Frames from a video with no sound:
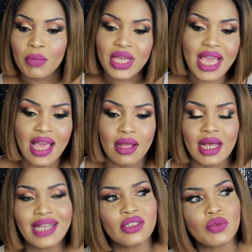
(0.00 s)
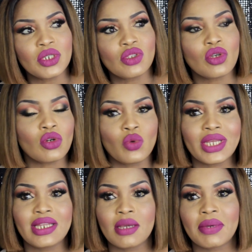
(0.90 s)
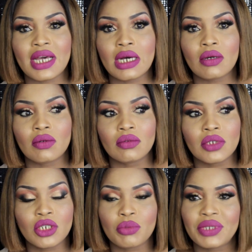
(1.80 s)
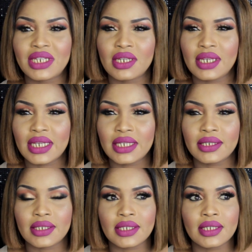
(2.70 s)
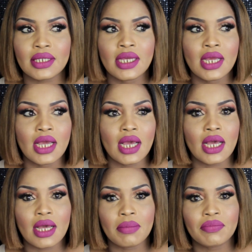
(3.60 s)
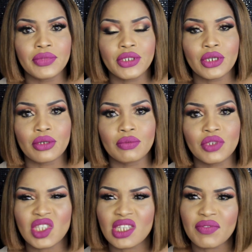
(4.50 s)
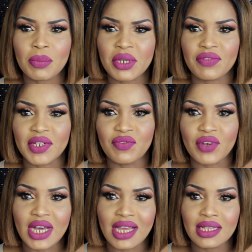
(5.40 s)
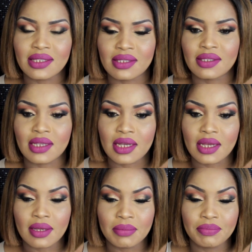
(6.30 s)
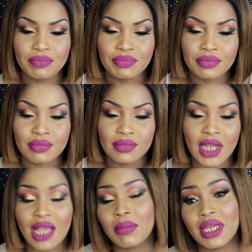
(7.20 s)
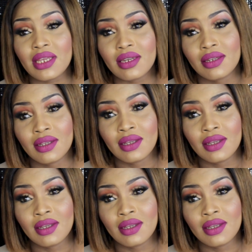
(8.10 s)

But yeah, I just want to talk quickly about, you know, being a lady, you know, just give a bit of advice. I mean,